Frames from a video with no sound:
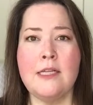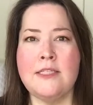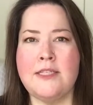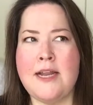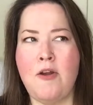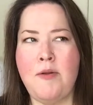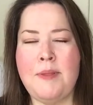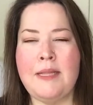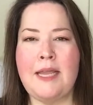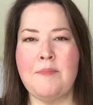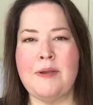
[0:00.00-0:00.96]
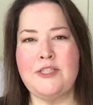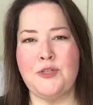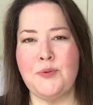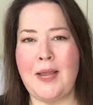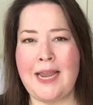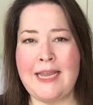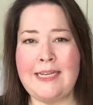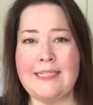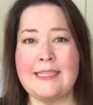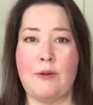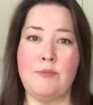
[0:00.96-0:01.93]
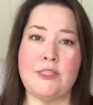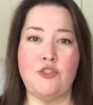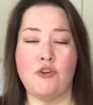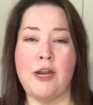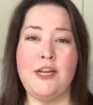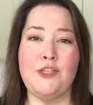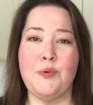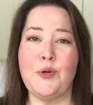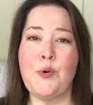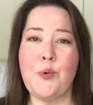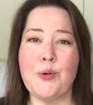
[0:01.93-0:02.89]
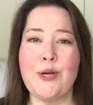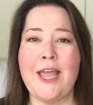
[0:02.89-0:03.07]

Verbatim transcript: to now I'm in like my 280s and I was trying to do a quarter